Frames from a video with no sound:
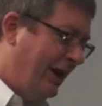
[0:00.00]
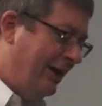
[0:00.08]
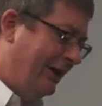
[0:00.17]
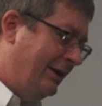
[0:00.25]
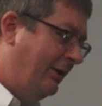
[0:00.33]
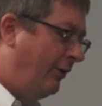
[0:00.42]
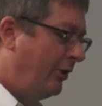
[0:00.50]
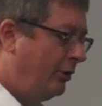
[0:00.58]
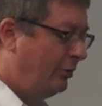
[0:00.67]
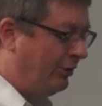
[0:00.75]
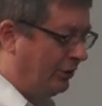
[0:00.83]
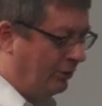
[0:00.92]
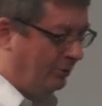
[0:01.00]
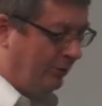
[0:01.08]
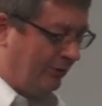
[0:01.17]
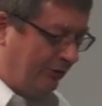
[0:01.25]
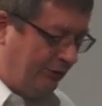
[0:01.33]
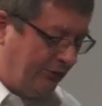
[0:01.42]
got into the hotel
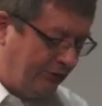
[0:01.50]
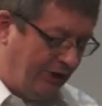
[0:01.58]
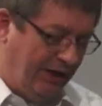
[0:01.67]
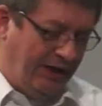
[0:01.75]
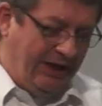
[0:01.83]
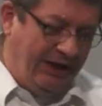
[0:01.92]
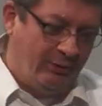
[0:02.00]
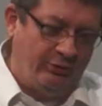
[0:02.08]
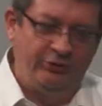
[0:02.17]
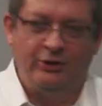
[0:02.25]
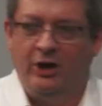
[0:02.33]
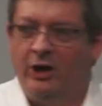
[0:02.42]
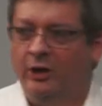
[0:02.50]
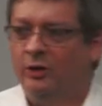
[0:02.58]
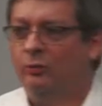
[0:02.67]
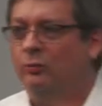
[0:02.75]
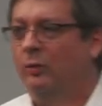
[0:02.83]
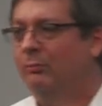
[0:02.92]
business, it was
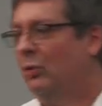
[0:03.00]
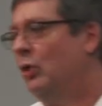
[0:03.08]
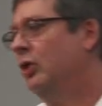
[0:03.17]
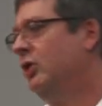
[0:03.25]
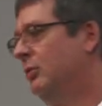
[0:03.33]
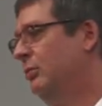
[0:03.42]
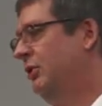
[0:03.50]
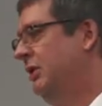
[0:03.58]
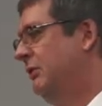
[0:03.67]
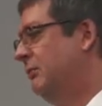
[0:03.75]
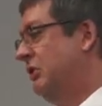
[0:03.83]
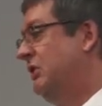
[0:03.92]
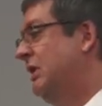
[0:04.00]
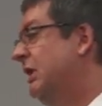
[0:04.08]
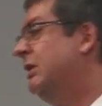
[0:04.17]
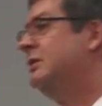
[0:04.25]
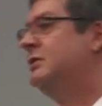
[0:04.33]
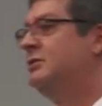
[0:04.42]
on remarkably,
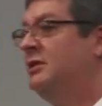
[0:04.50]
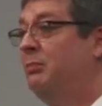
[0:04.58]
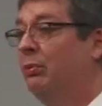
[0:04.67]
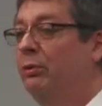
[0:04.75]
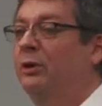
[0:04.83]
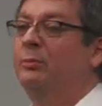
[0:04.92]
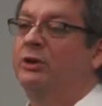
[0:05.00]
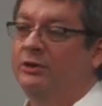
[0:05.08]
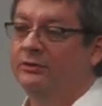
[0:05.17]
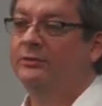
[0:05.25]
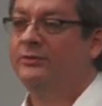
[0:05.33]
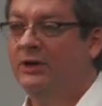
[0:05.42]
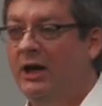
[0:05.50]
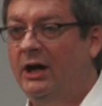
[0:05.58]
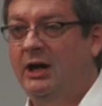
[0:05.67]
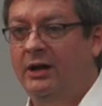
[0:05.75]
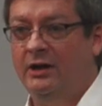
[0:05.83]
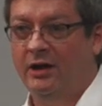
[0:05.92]
ridiculously primitive
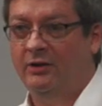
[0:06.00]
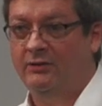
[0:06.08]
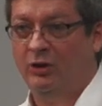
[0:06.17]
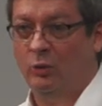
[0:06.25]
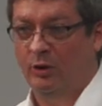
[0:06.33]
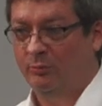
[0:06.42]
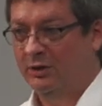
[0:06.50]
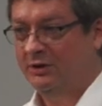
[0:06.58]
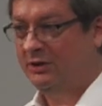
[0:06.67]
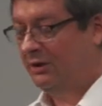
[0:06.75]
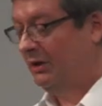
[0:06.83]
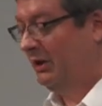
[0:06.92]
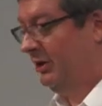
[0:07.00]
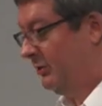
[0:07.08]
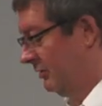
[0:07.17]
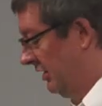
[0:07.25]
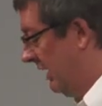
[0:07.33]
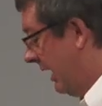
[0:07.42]
kind of equipment,
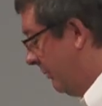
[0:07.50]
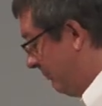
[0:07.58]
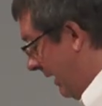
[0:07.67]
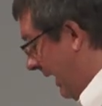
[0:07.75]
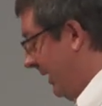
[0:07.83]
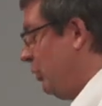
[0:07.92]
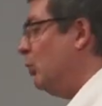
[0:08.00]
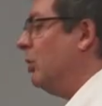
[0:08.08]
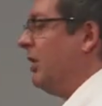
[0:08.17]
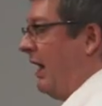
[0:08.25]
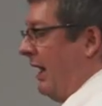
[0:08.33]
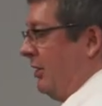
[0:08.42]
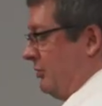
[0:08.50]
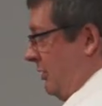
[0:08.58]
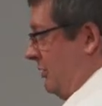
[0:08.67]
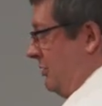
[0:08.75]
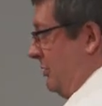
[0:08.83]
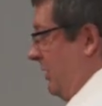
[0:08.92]
literally a manual cash
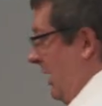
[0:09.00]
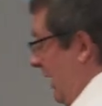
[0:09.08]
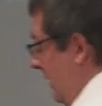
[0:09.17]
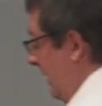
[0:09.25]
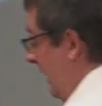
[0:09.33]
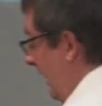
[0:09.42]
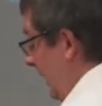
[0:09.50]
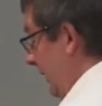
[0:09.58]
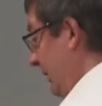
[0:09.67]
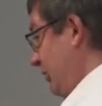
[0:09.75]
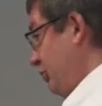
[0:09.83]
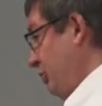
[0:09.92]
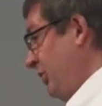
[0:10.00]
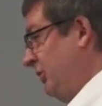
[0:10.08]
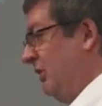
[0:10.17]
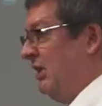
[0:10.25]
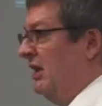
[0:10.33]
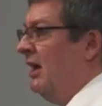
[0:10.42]
register. It had
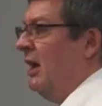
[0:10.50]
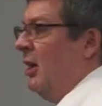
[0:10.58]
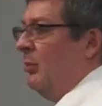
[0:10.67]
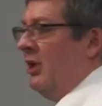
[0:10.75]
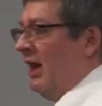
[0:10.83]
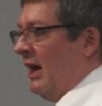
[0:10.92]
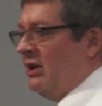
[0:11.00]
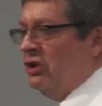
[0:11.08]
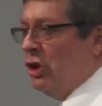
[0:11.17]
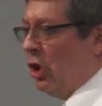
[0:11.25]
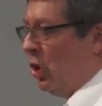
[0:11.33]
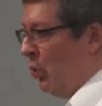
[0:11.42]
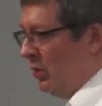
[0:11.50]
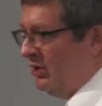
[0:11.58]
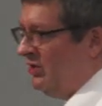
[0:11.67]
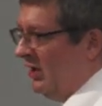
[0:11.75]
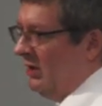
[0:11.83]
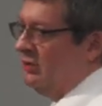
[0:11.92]
electricity, but it had no
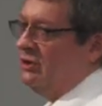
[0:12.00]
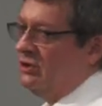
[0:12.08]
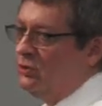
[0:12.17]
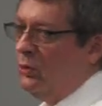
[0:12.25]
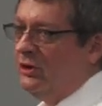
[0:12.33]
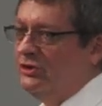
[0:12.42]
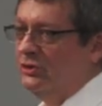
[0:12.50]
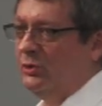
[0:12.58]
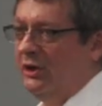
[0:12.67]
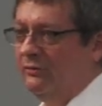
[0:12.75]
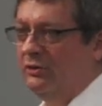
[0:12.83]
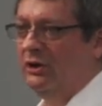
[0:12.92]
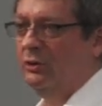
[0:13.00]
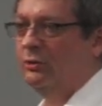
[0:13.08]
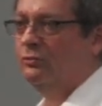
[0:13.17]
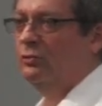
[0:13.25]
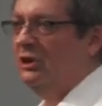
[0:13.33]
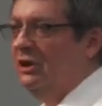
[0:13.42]
intelligence whatsoever. It
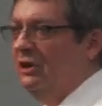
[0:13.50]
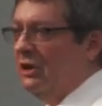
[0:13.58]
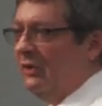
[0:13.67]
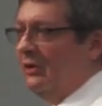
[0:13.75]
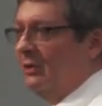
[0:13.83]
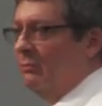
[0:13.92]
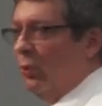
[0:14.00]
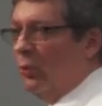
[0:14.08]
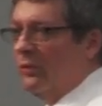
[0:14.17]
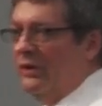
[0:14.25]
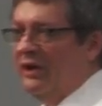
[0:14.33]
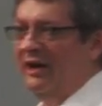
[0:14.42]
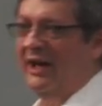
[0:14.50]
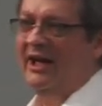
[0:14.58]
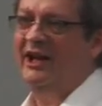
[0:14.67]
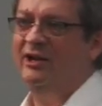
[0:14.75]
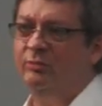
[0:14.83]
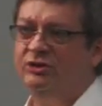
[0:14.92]
was really nothing more than an
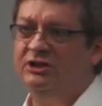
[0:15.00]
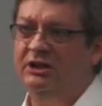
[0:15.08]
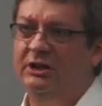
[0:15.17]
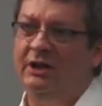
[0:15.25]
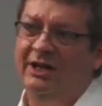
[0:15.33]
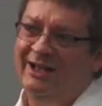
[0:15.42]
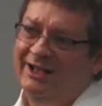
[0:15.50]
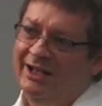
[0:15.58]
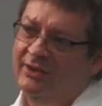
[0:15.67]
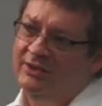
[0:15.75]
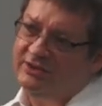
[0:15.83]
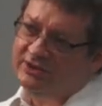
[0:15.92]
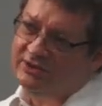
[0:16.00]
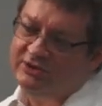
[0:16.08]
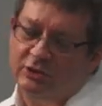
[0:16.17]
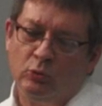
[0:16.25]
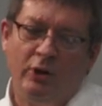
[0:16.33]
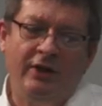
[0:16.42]
adding machine. And this
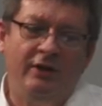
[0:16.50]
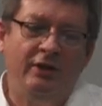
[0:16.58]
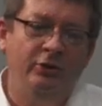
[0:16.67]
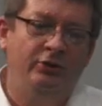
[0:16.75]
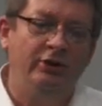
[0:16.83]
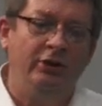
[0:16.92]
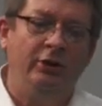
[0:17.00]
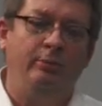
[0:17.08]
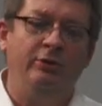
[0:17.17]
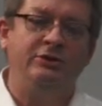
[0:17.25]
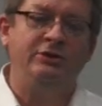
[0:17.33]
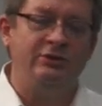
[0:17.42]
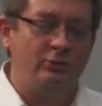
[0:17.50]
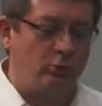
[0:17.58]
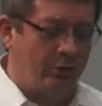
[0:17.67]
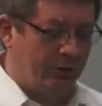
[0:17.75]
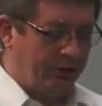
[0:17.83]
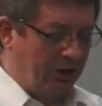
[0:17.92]
is the way the hotel business
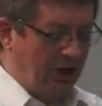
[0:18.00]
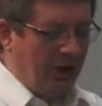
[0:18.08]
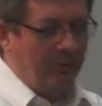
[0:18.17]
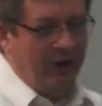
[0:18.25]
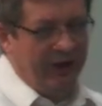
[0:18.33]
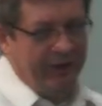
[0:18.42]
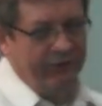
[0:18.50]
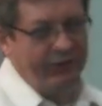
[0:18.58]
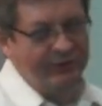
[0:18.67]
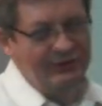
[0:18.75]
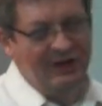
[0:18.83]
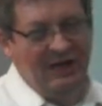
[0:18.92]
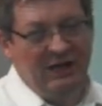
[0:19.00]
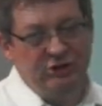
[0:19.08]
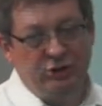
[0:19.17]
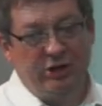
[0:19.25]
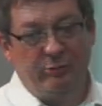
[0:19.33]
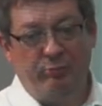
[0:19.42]
worked back in those
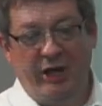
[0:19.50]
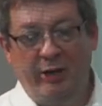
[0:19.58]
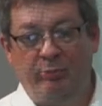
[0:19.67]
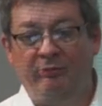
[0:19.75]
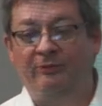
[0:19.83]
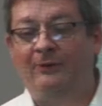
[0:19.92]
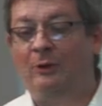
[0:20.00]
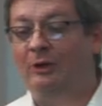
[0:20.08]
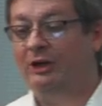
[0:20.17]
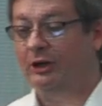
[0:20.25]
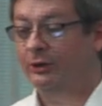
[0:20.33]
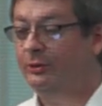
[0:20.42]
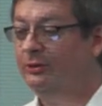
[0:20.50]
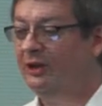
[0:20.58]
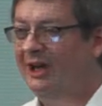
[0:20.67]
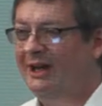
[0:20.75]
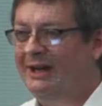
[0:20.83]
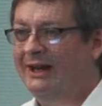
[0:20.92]
days. You had paper folios,
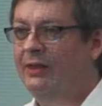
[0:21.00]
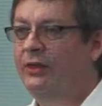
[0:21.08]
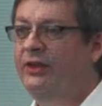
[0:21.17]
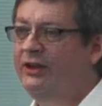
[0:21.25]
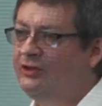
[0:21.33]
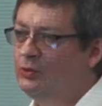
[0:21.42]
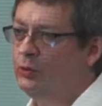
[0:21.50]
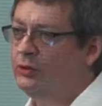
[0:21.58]
and this